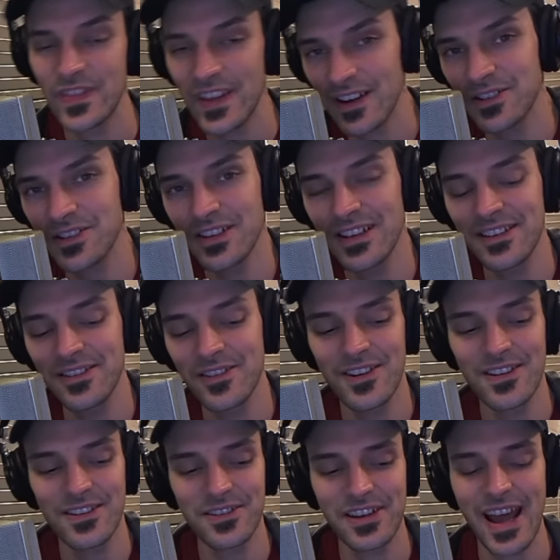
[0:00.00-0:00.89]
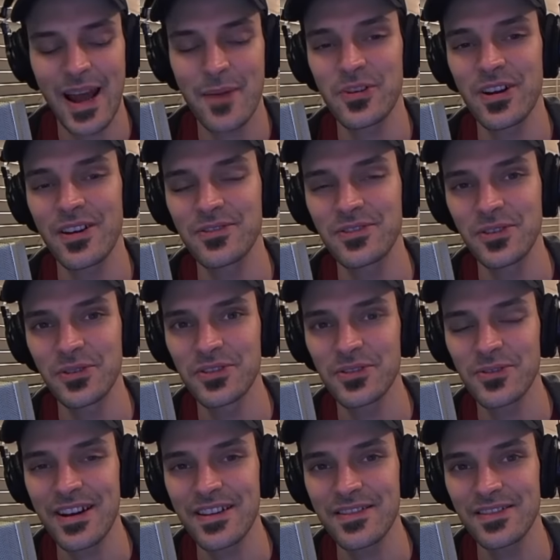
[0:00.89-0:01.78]
There's Leonardo DiCaprio doing
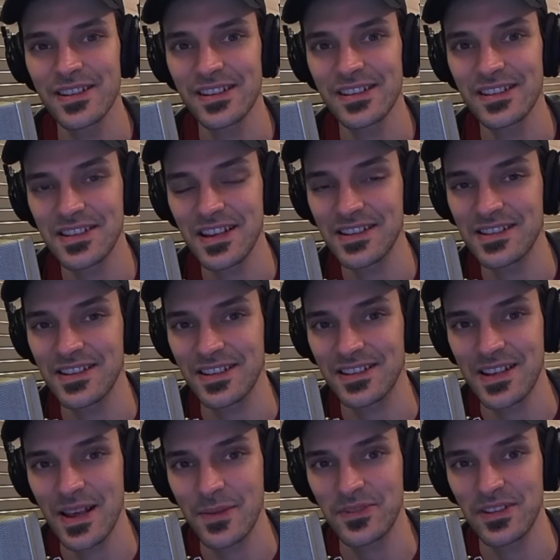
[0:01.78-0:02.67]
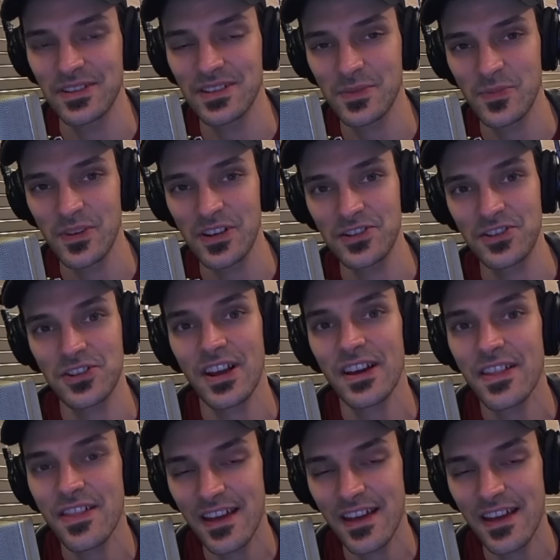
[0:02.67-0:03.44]
the right thing as his acceptance speech,